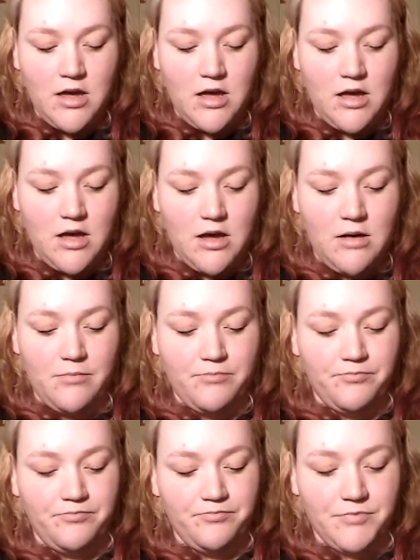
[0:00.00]

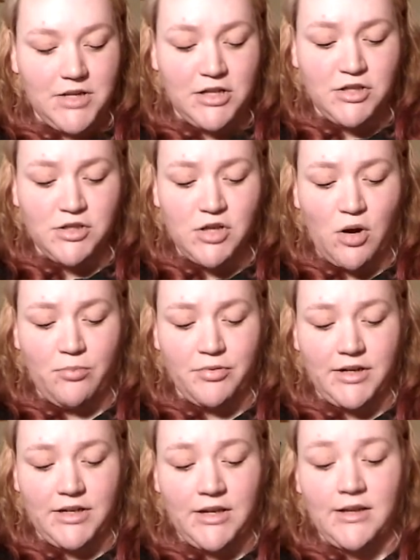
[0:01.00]
It's so
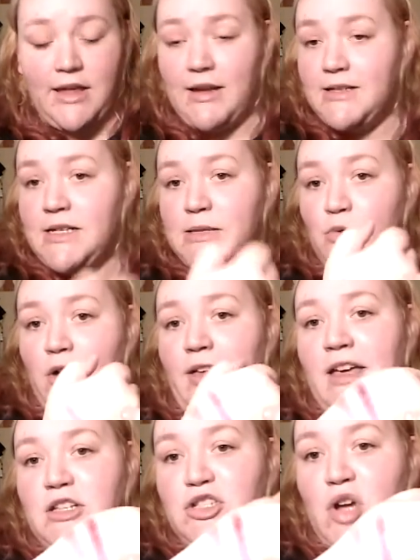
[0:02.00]
pretty. Like I said, it's more
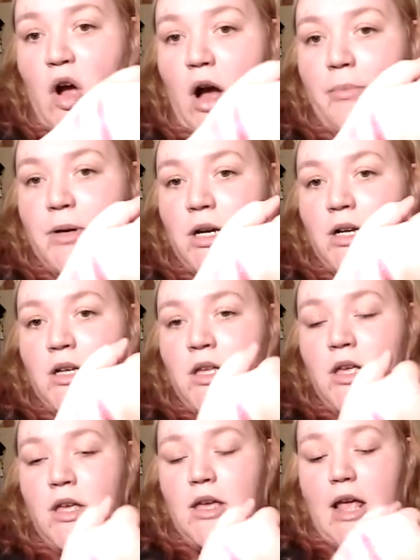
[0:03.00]
like a topper.
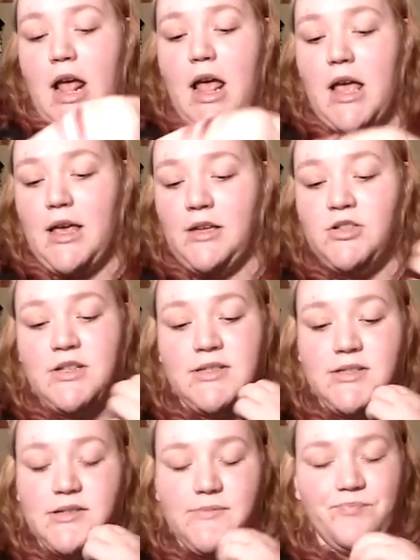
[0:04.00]
It
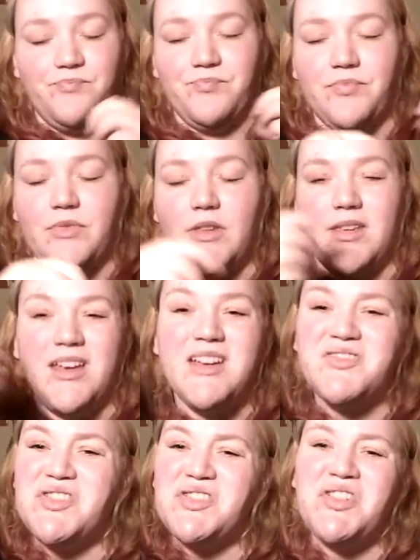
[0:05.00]
just
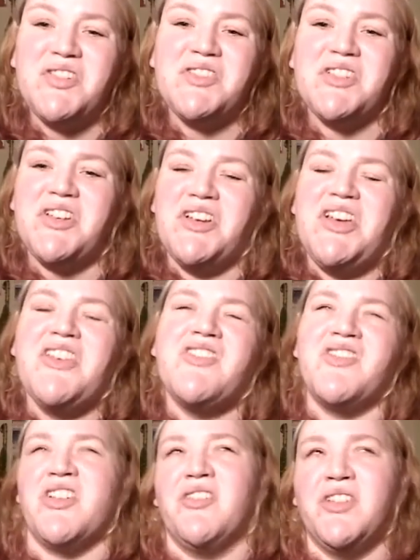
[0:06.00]
looks
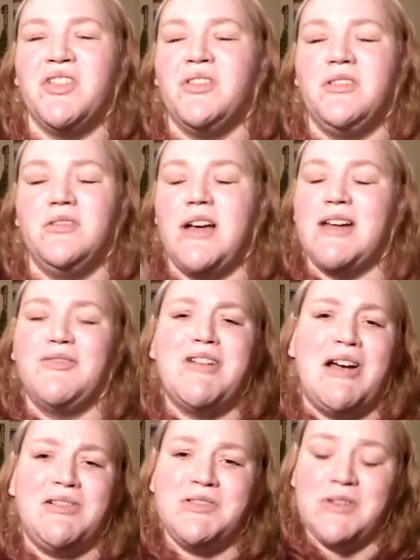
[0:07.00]
ethereal. I don't know
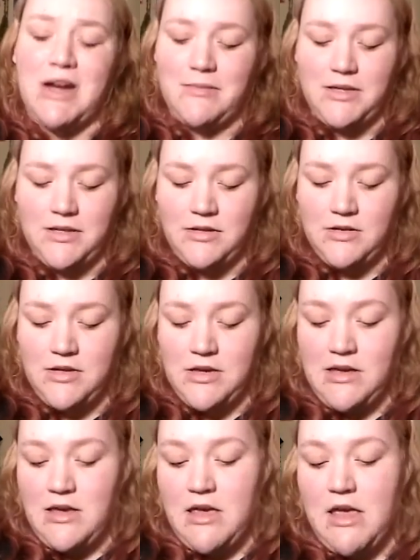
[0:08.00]
how to describe it.
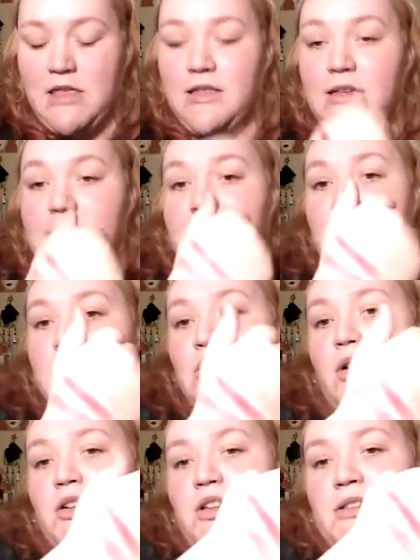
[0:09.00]
And these next two
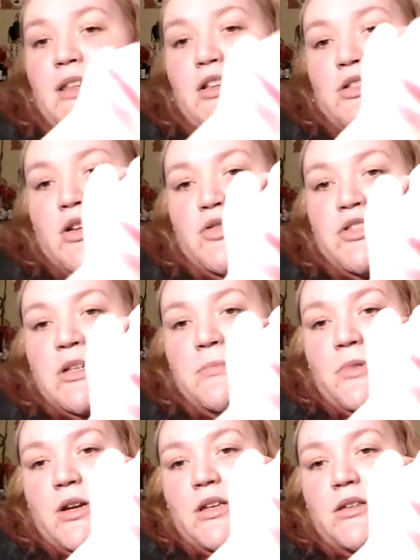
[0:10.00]
are just like so
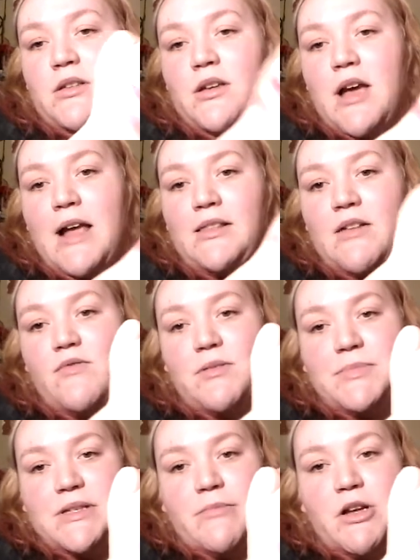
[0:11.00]
shimmery. I love
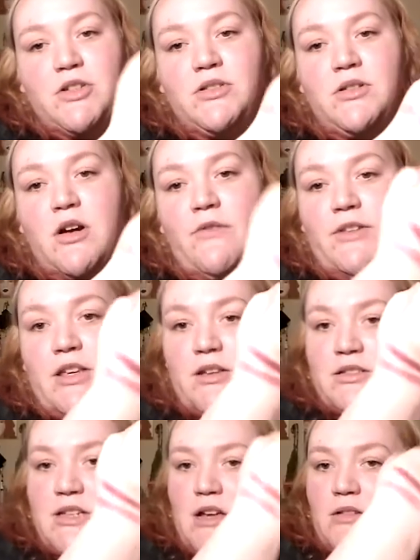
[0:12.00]
them so much. Hopefully you
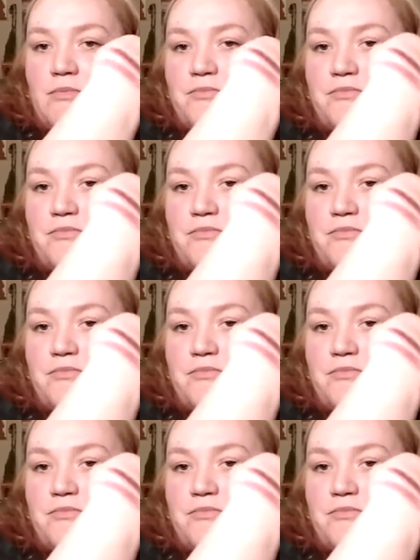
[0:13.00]
can tell.